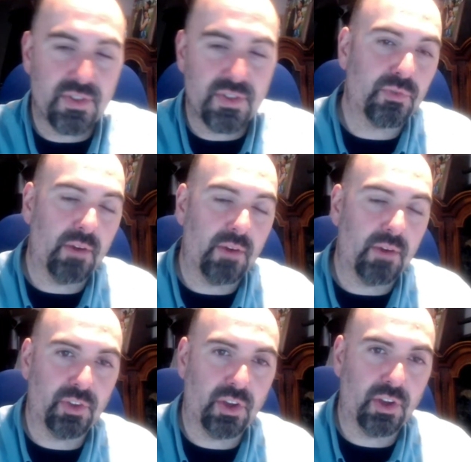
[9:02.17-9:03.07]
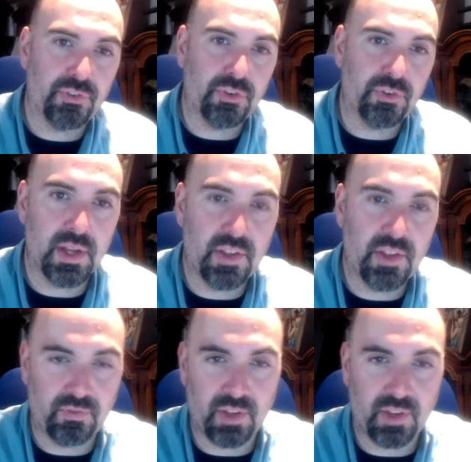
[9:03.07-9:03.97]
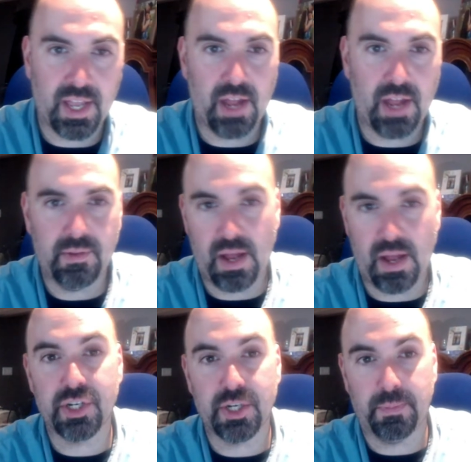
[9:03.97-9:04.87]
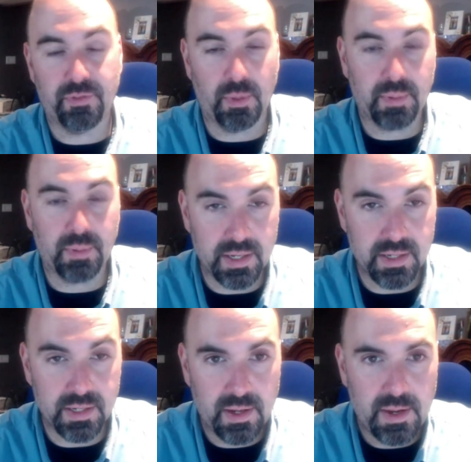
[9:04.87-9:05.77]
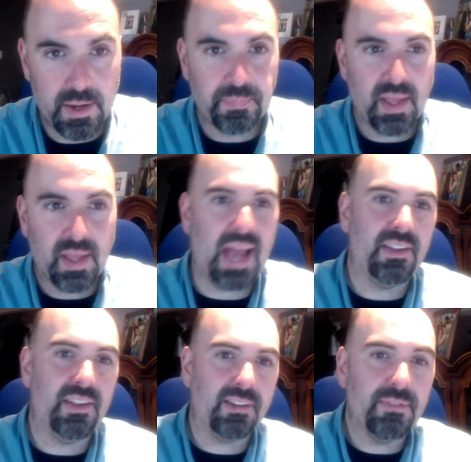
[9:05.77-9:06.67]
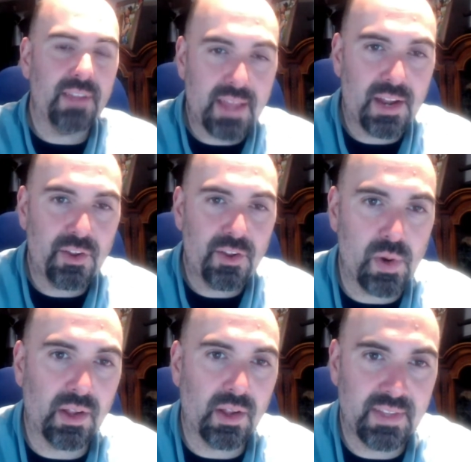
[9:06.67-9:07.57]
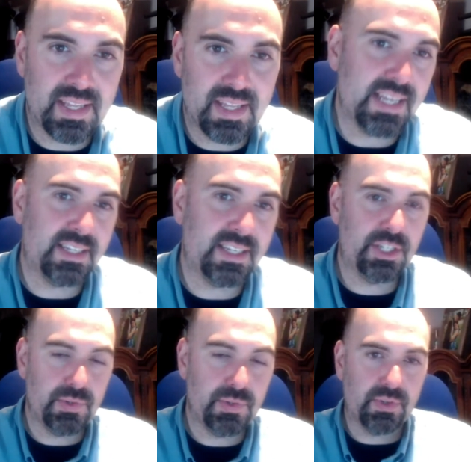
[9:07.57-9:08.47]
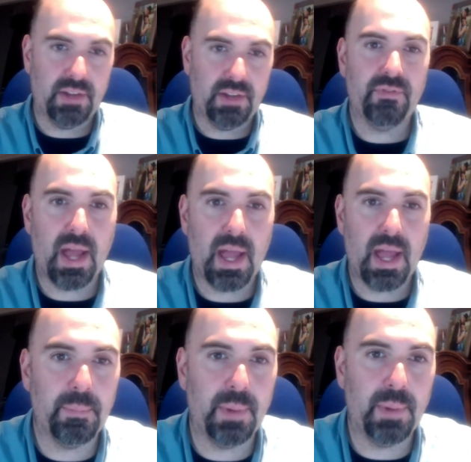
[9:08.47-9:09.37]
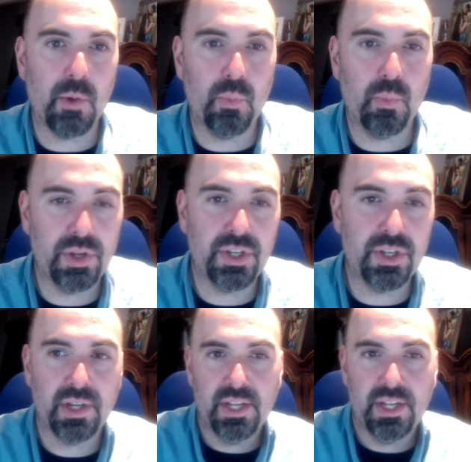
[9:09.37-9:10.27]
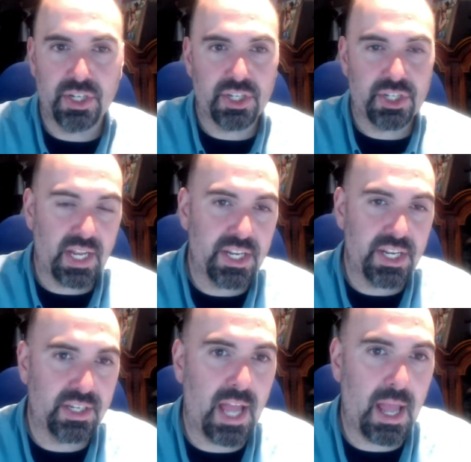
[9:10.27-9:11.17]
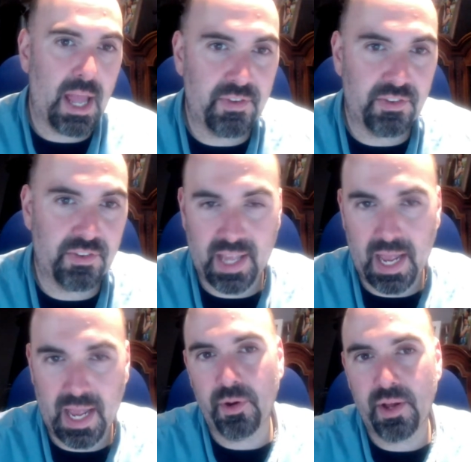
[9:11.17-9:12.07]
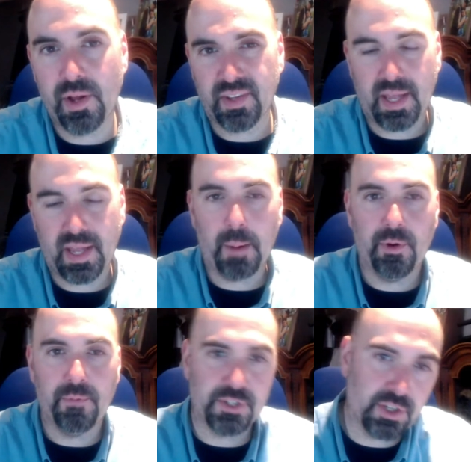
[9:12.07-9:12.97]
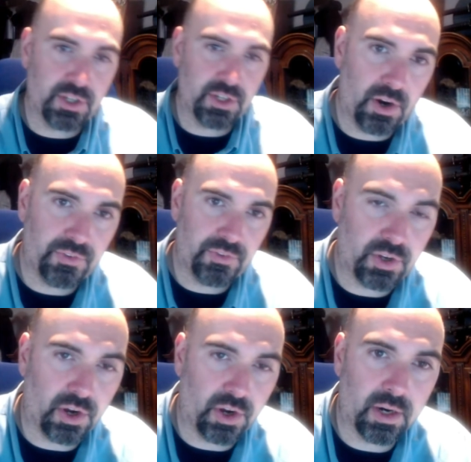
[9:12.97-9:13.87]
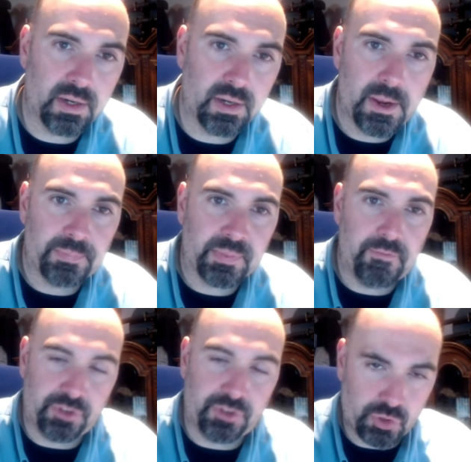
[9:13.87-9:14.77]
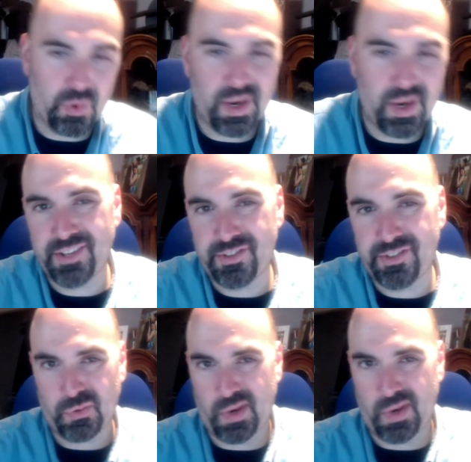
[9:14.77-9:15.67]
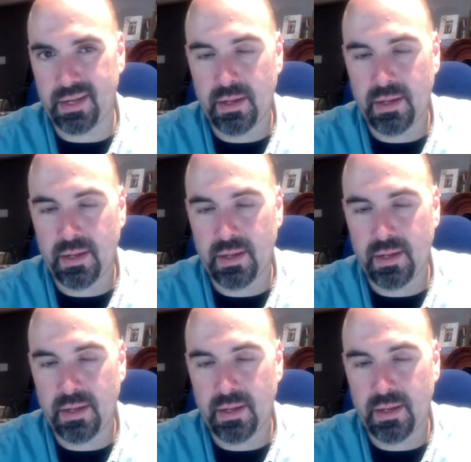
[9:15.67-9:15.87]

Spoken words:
this reference, conestoga is a flying airship of some kind. And stuff like that is relatively easy to convey, but I wouldn't just change a name. If it's a camera, it's a camera. If it's a car, it's a car. If it's a train, it's a train.